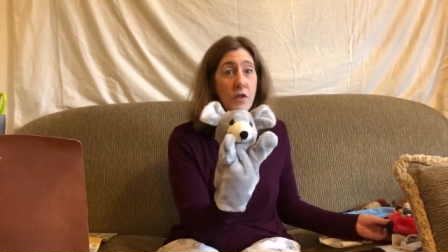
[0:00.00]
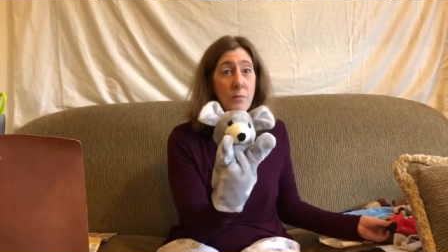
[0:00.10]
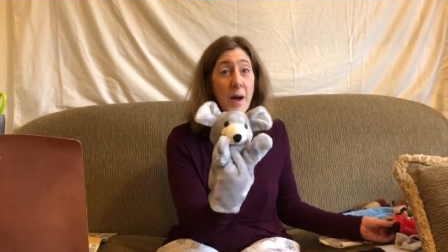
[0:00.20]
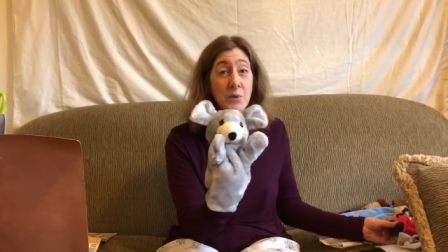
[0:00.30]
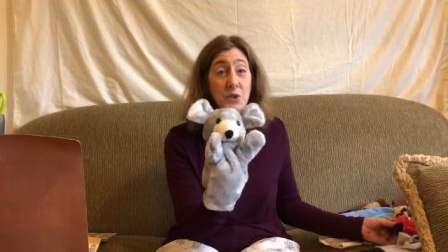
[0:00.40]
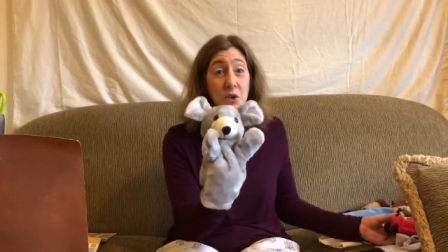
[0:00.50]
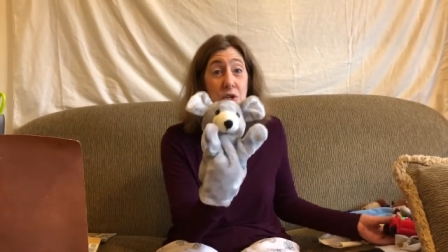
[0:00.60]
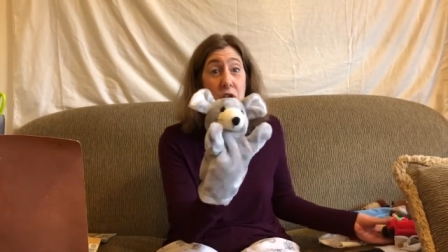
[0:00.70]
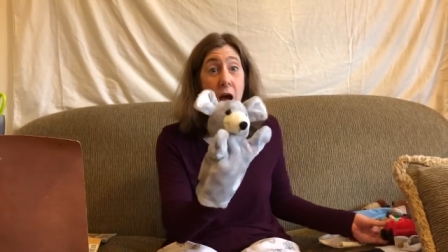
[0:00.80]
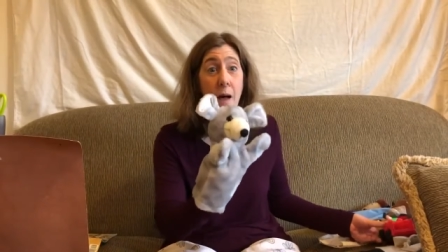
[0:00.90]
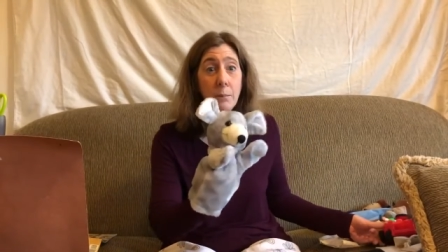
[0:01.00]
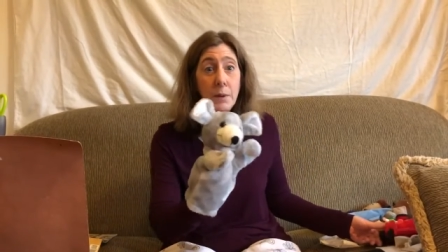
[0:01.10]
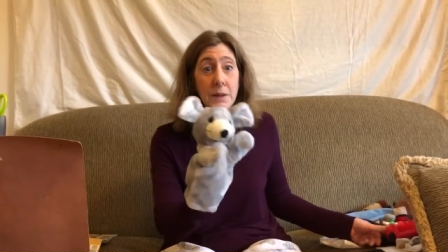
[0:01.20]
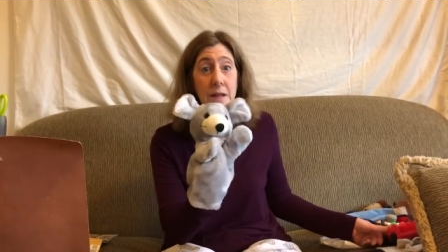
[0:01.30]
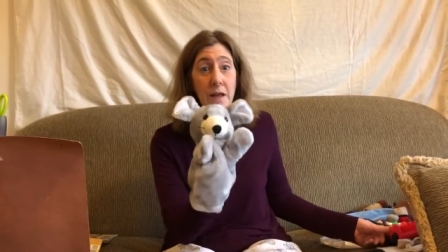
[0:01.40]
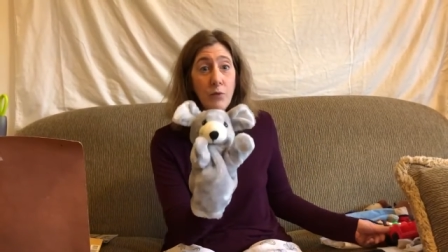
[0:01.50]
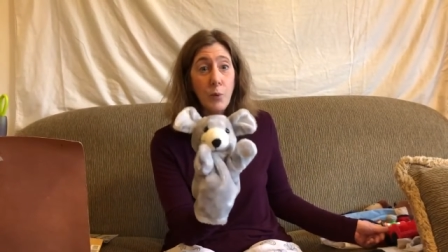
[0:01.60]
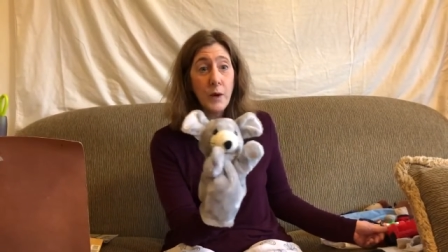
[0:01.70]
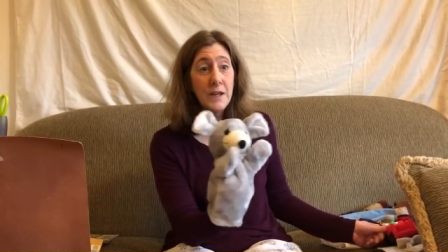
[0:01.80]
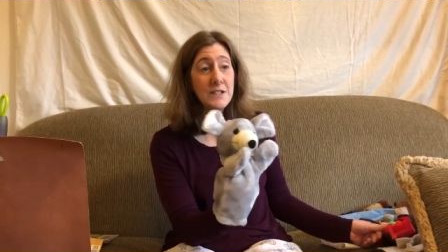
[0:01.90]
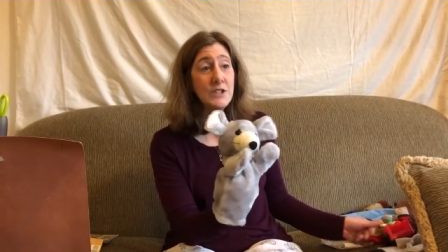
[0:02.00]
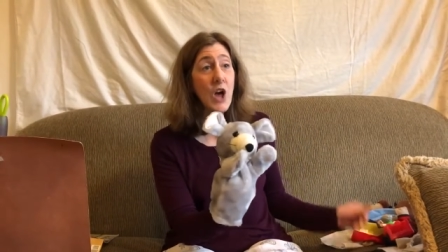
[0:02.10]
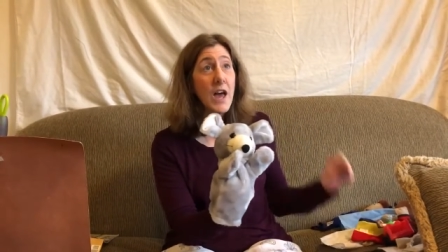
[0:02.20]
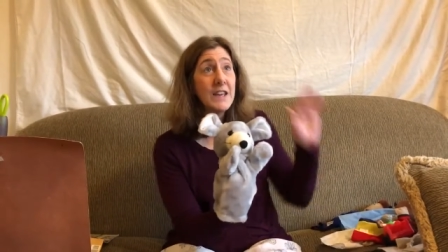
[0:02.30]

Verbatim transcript: The mouse could not believe what he saw.